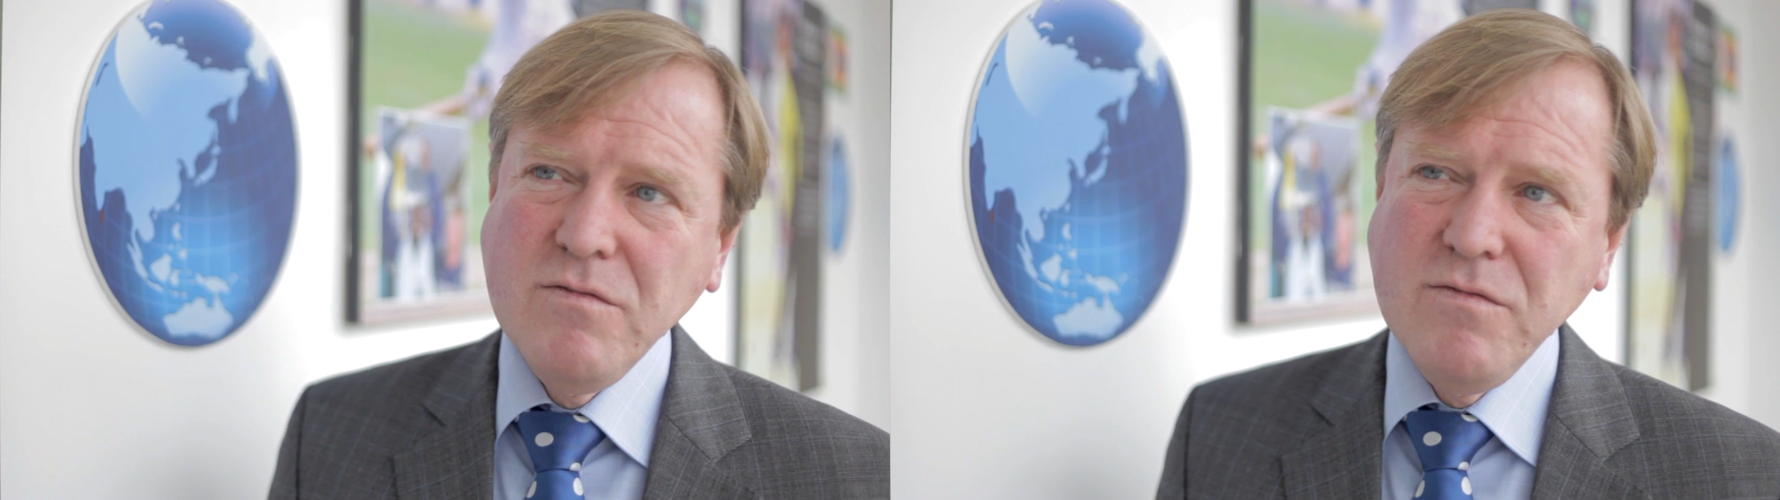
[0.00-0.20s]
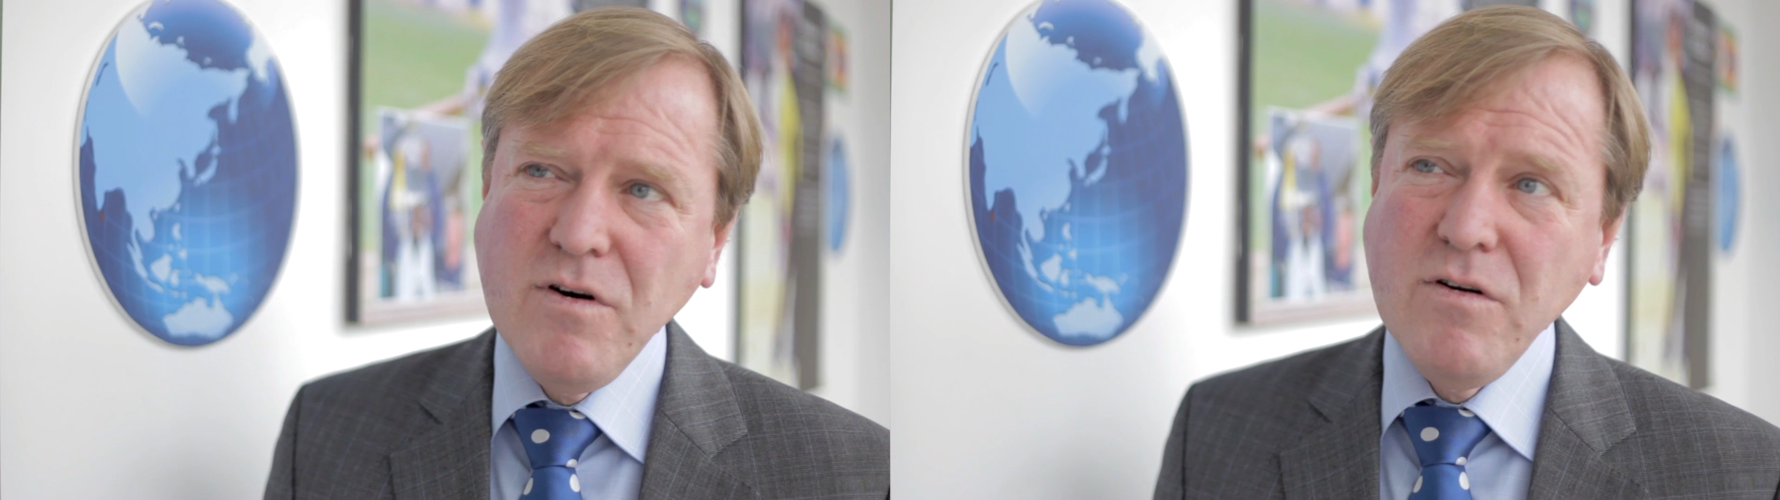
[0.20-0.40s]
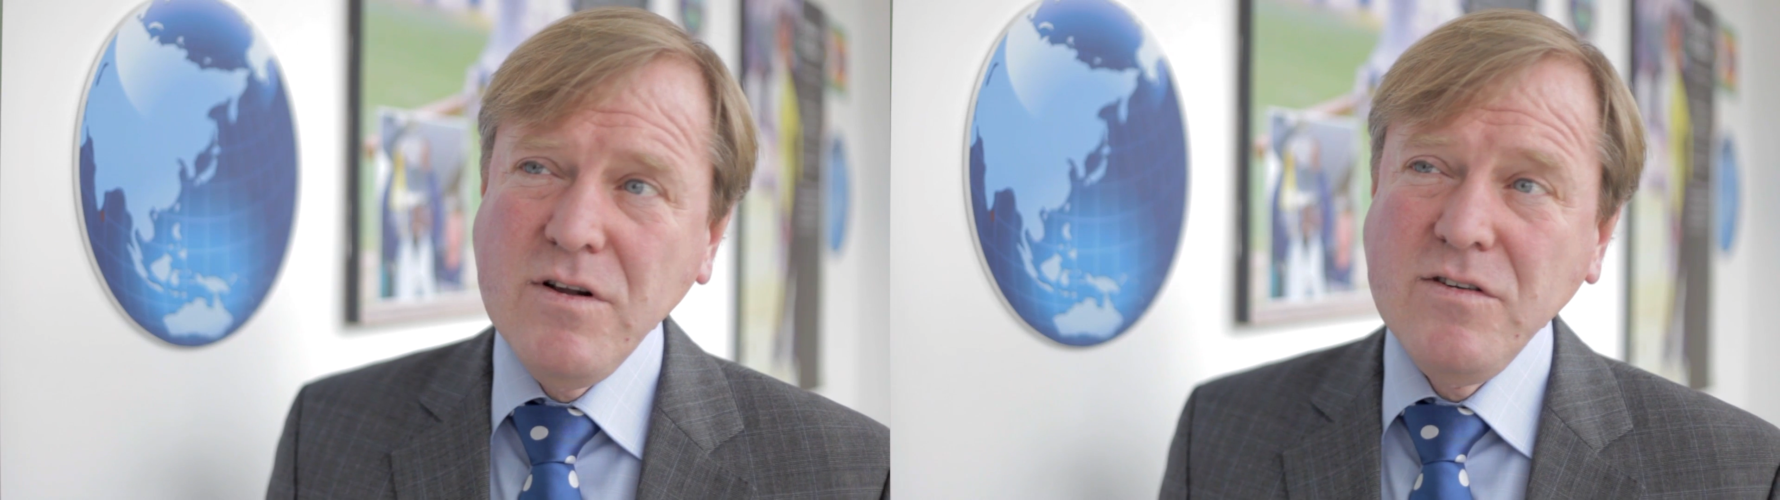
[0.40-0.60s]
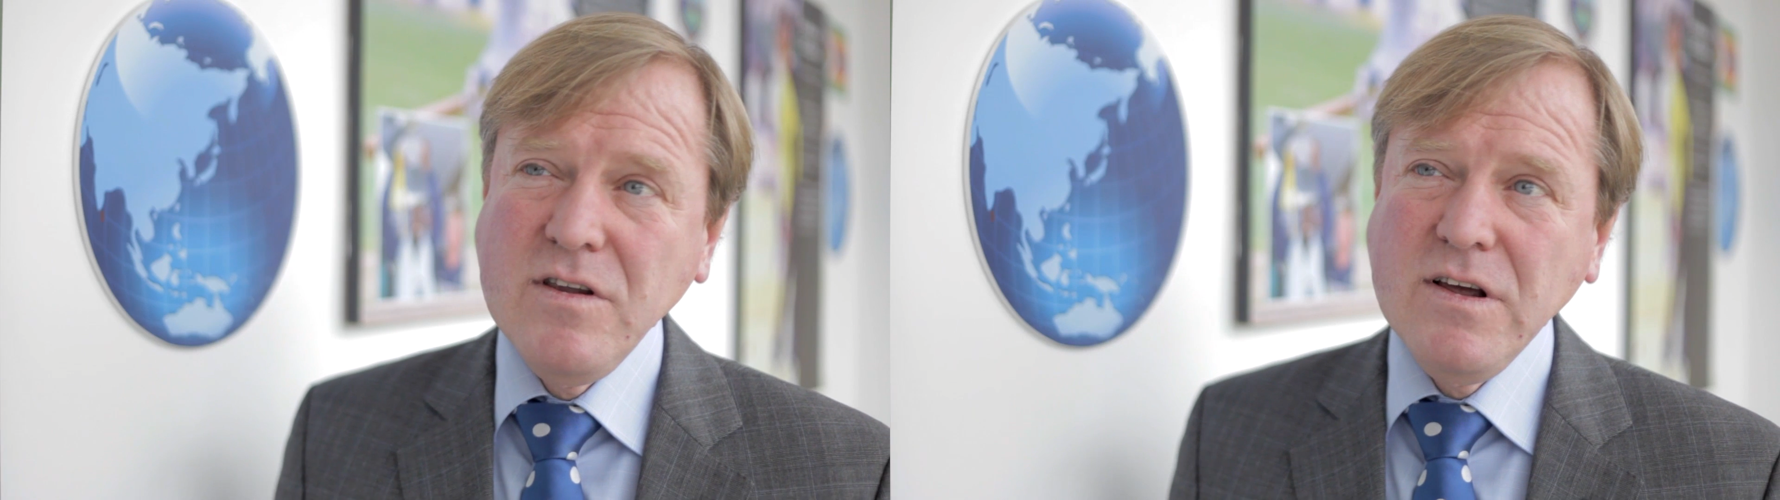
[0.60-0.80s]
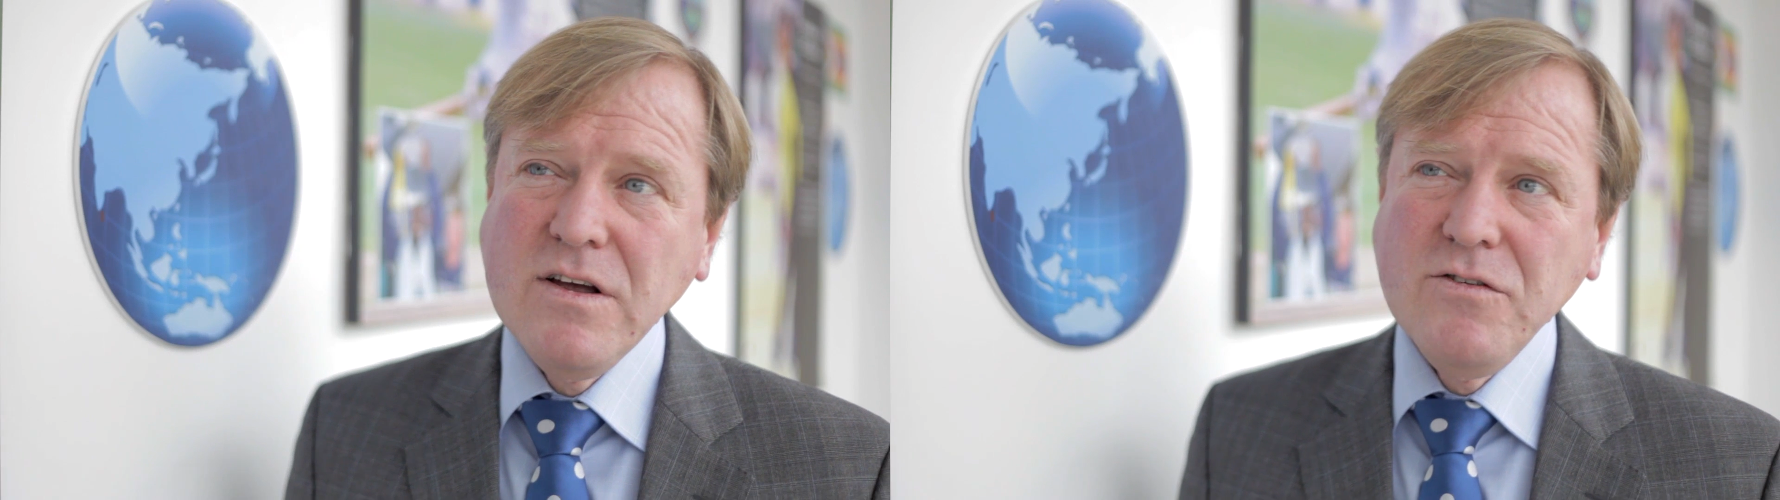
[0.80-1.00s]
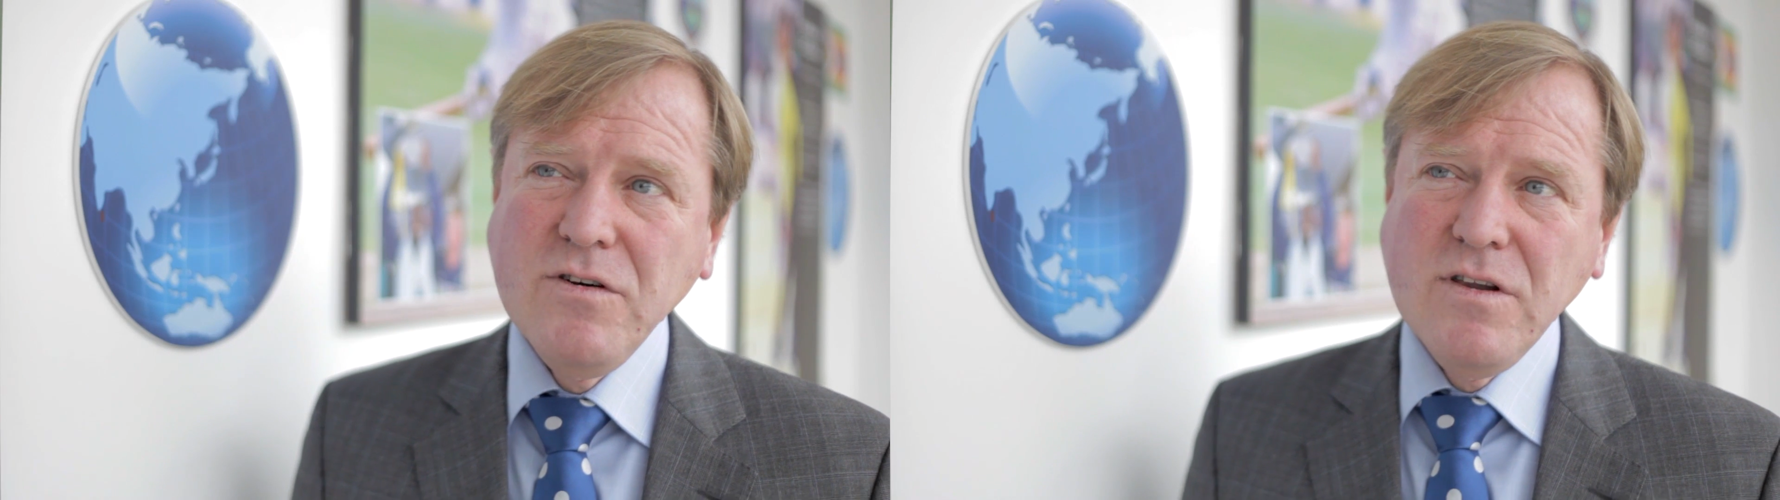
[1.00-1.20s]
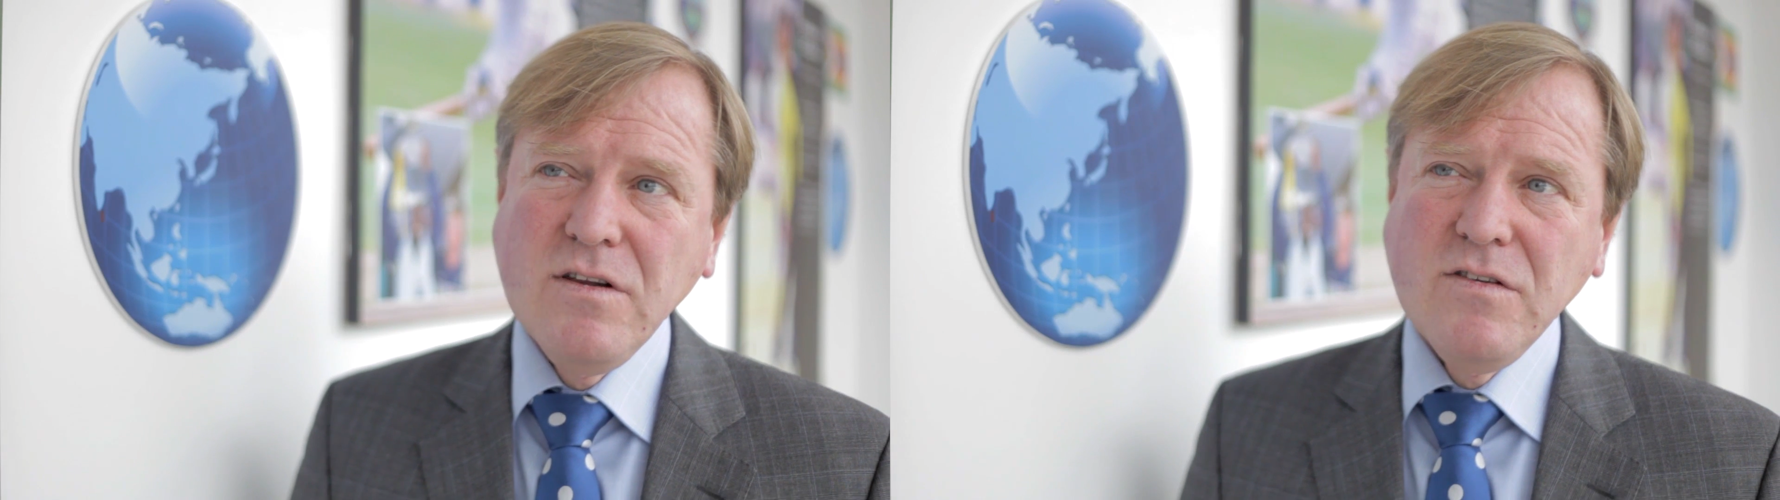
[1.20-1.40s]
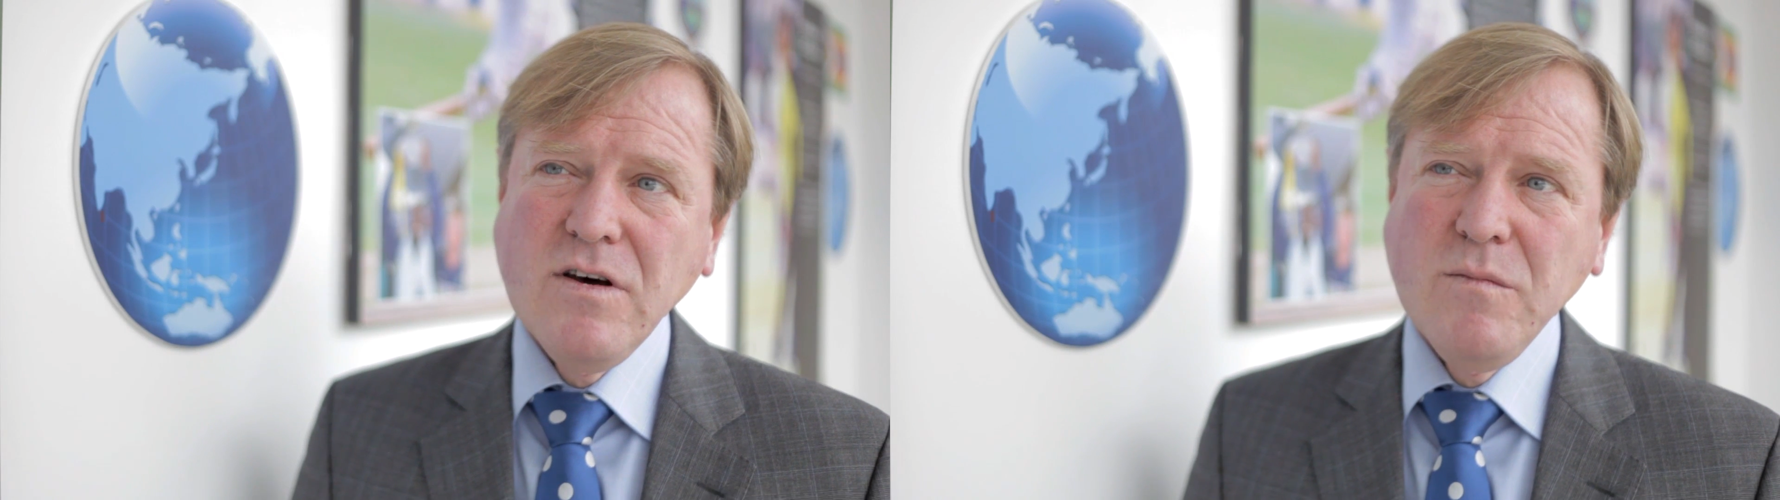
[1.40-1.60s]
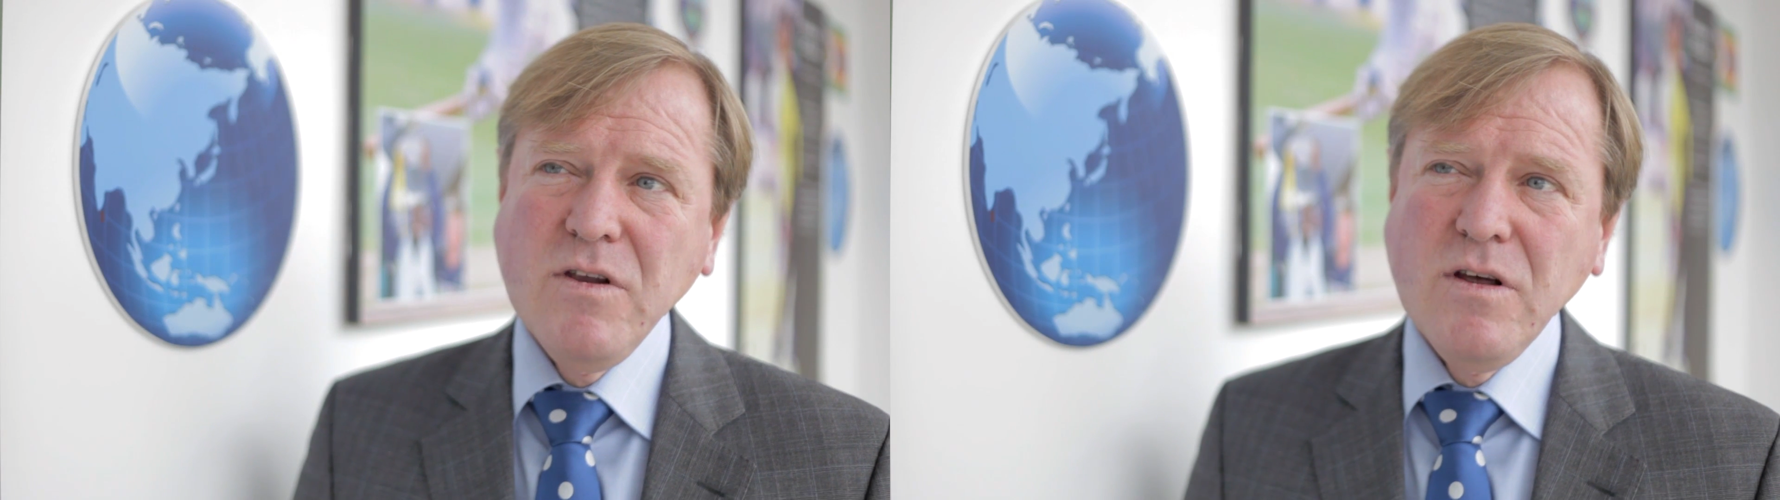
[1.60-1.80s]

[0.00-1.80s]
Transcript: foreigners in the country at the time,